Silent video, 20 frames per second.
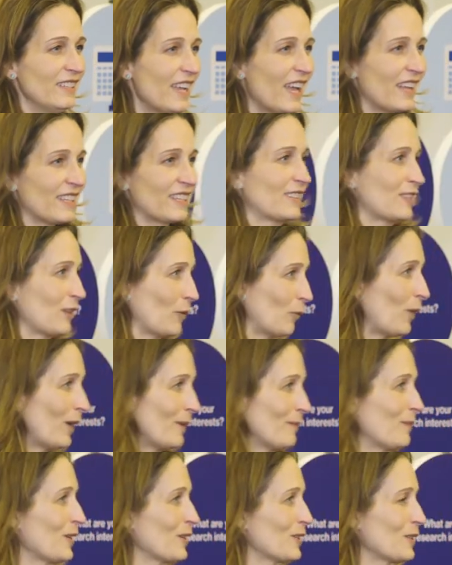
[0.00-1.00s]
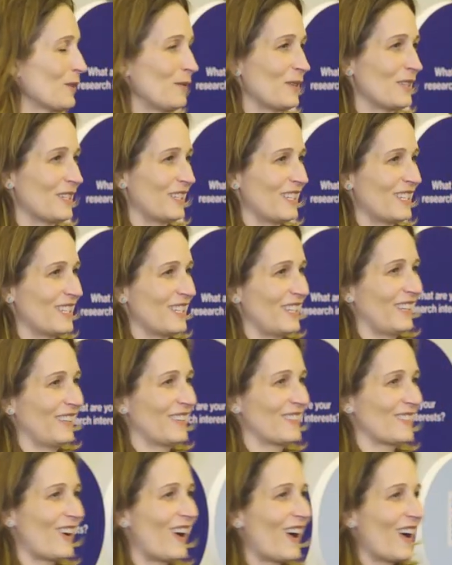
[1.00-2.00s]
Yes, so one person was listening.
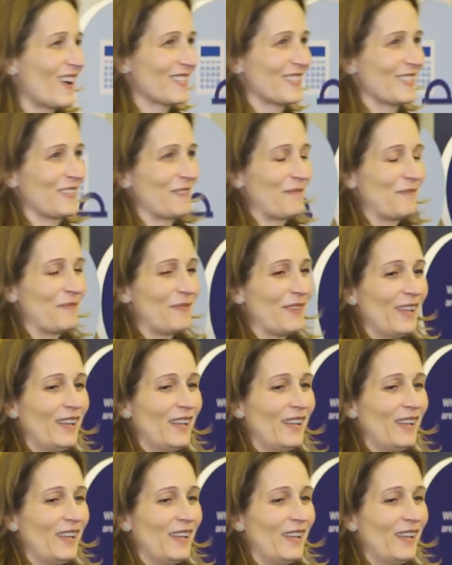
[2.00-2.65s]
That's awesome.